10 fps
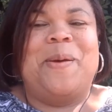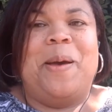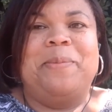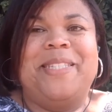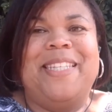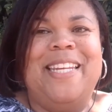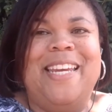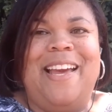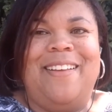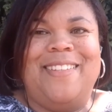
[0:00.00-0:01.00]
I'm
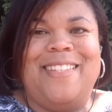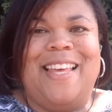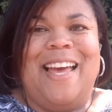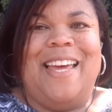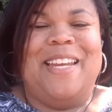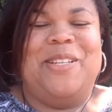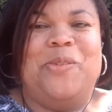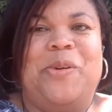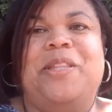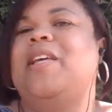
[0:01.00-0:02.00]
sitting outside
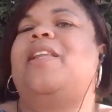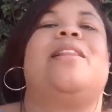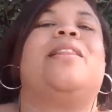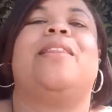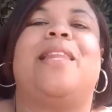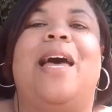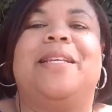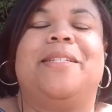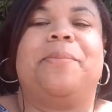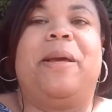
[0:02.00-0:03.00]
enjoying the
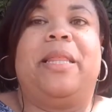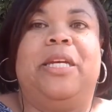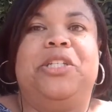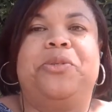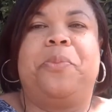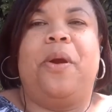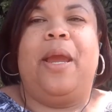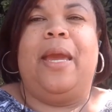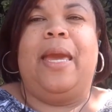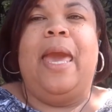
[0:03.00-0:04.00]
last of my lunch break.